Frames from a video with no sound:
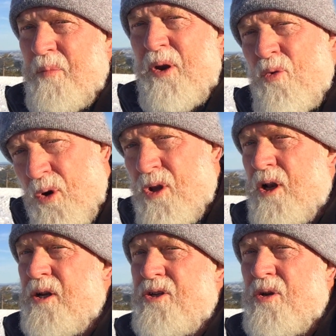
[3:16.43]
Be
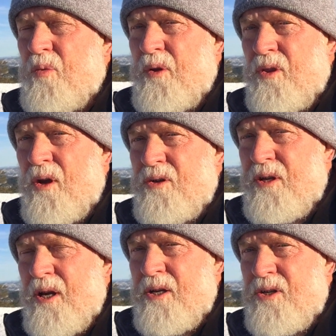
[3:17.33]
ruthless with
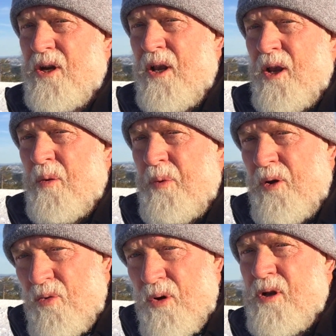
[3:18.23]
those things.
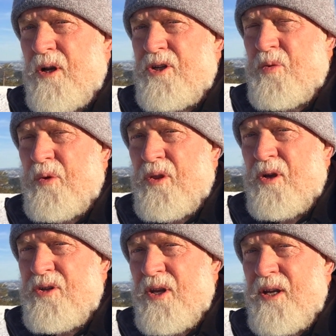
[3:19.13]
Be ruthless with
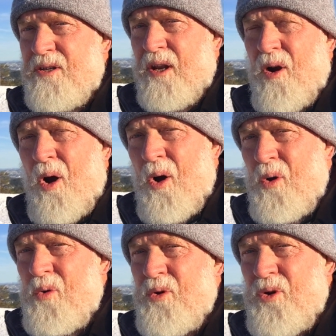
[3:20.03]
those things that
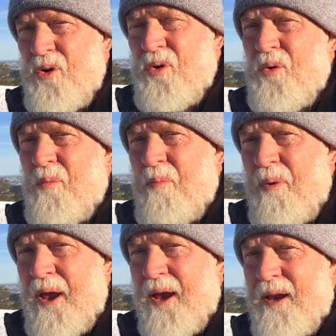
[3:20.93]
hold you
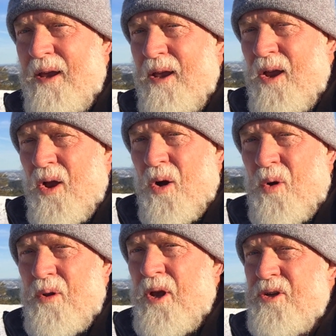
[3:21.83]
back
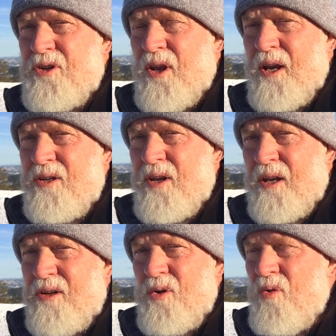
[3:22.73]
all those things
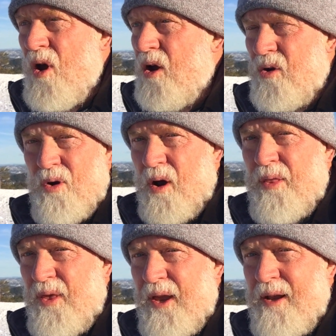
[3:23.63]
that you know
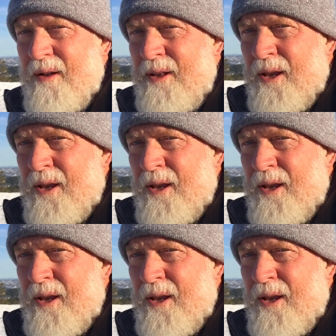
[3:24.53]
are there.